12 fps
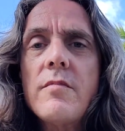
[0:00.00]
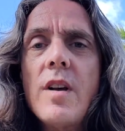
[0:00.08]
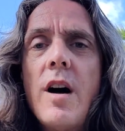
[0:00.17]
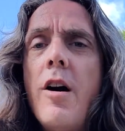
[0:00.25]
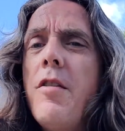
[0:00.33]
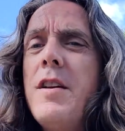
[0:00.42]

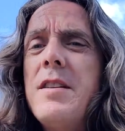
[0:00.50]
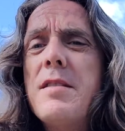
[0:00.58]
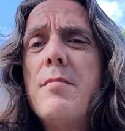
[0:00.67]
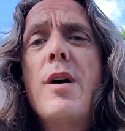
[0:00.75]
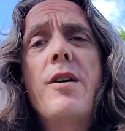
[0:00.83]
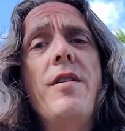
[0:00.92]
All things in
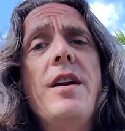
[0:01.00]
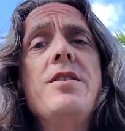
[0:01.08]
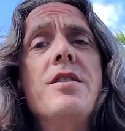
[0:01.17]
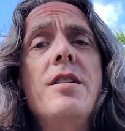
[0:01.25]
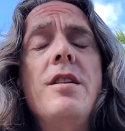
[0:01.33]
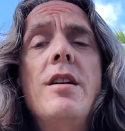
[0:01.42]

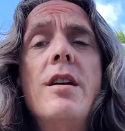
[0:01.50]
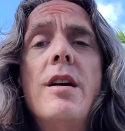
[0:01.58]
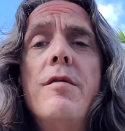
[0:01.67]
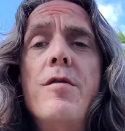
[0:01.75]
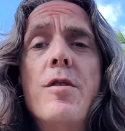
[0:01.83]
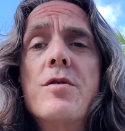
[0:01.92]
moderation,
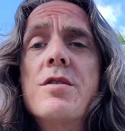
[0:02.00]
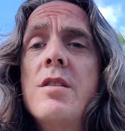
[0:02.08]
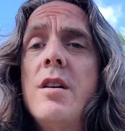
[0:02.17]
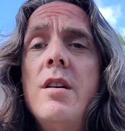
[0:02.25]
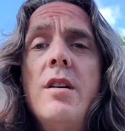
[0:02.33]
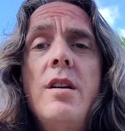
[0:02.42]
folks.
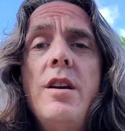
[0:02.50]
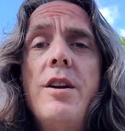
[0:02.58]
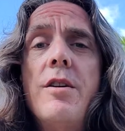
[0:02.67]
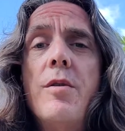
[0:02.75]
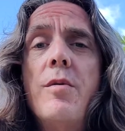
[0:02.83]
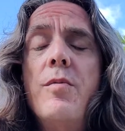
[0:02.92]

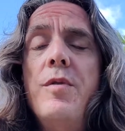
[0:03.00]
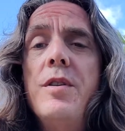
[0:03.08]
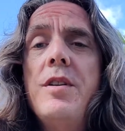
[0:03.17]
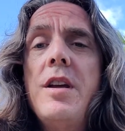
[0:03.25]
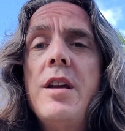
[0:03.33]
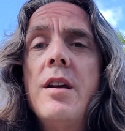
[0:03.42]

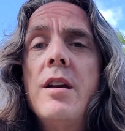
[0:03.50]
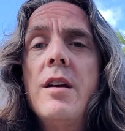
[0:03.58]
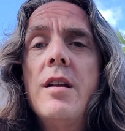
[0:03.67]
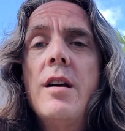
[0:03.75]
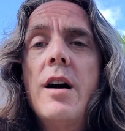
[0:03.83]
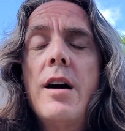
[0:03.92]
Really,
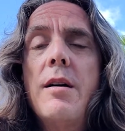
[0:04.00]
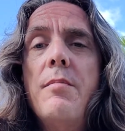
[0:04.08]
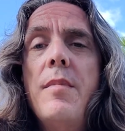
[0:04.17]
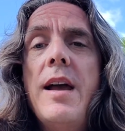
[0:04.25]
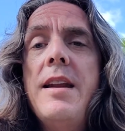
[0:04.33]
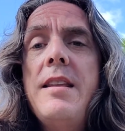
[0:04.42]

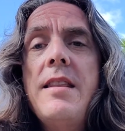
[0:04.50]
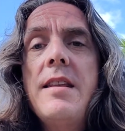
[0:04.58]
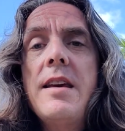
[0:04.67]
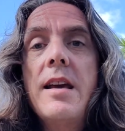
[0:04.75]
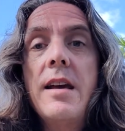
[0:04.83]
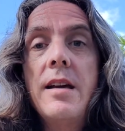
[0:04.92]

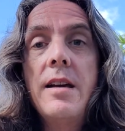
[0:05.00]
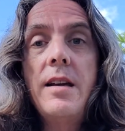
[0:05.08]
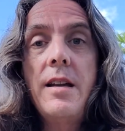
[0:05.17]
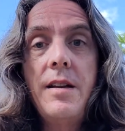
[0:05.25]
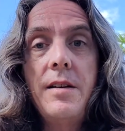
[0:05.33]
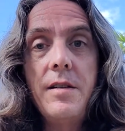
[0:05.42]
anything
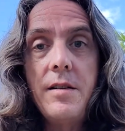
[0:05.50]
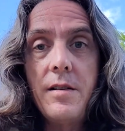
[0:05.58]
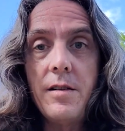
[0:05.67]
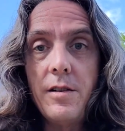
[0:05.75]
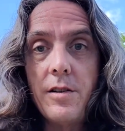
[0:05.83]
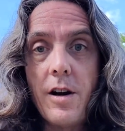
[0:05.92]
in
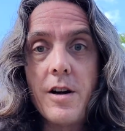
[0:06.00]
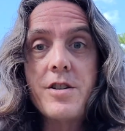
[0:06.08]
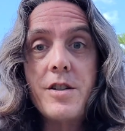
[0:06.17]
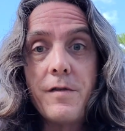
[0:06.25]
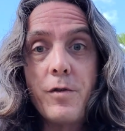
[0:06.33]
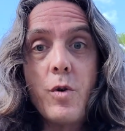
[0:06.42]

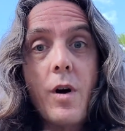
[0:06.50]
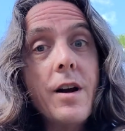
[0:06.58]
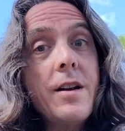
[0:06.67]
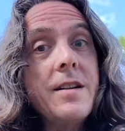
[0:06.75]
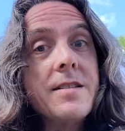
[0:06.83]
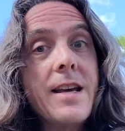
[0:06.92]
large enough
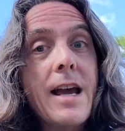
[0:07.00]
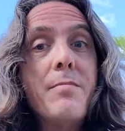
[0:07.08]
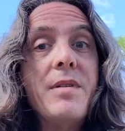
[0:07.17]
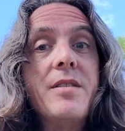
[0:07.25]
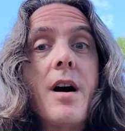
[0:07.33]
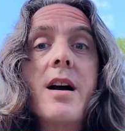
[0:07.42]
quantities can
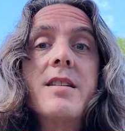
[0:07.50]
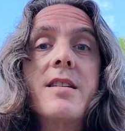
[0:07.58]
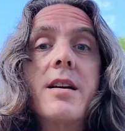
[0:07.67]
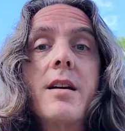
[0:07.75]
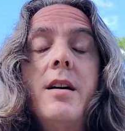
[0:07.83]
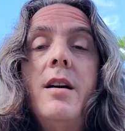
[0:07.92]
be
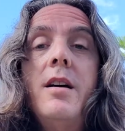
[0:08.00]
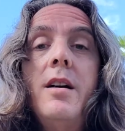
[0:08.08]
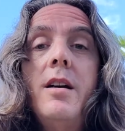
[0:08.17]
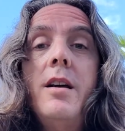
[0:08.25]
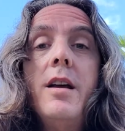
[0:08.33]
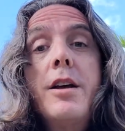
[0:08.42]
toxic,
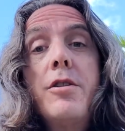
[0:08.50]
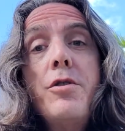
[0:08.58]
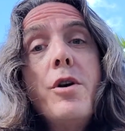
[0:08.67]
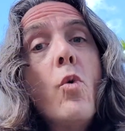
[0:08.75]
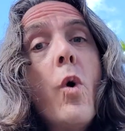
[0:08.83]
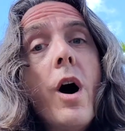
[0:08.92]

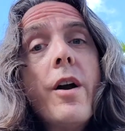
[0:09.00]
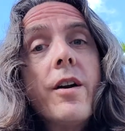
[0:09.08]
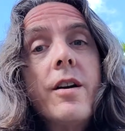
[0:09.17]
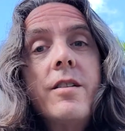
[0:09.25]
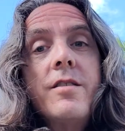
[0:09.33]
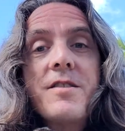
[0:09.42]
including
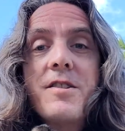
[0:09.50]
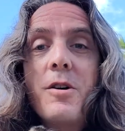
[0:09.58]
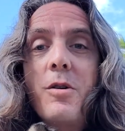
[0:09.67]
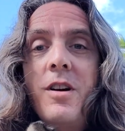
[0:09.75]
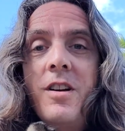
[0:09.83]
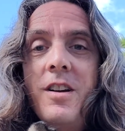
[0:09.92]
water.
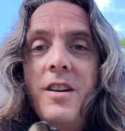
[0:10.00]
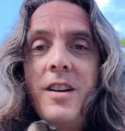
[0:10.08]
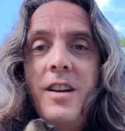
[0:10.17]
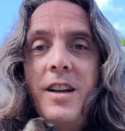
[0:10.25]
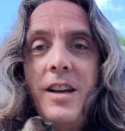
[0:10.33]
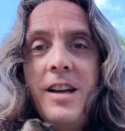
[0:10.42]
So
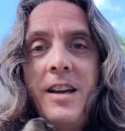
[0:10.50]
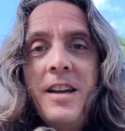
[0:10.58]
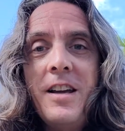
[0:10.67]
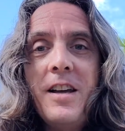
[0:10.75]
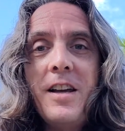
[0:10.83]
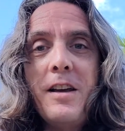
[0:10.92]

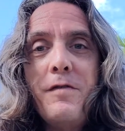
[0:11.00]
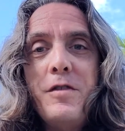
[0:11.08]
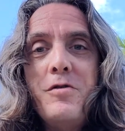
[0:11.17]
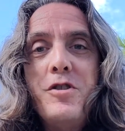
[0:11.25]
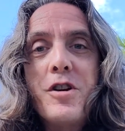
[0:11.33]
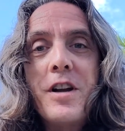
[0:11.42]
if you
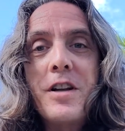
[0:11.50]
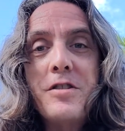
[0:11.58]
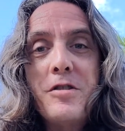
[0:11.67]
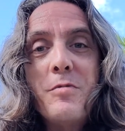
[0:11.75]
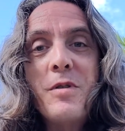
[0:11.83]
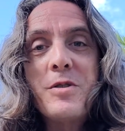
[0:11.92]
drink
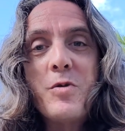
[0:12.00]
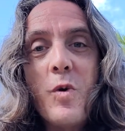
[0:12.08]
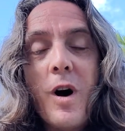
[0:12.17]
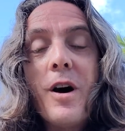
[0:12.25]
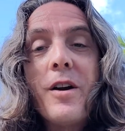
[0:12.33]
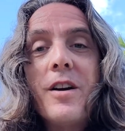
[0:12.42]
too much
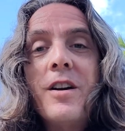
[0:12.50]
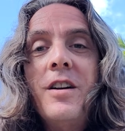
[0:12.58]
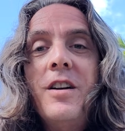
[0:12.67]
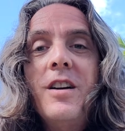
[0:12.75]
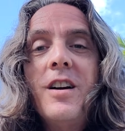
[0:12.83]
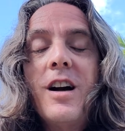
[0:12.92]
water,
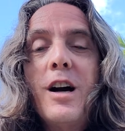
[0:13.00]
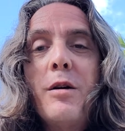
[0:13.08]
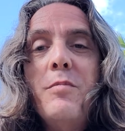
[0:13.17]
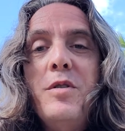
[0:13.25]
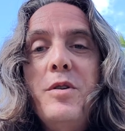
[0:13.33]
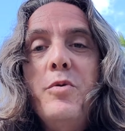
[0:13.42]

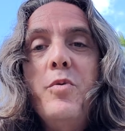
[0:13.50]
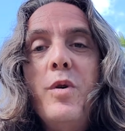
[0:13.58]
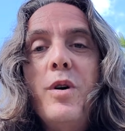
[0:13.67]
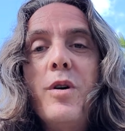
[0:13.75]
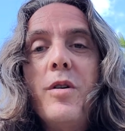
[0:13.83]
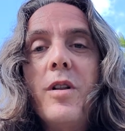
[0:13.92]
you
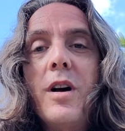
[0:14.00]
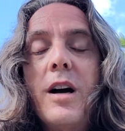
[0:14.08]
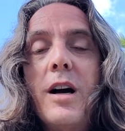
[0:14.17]
will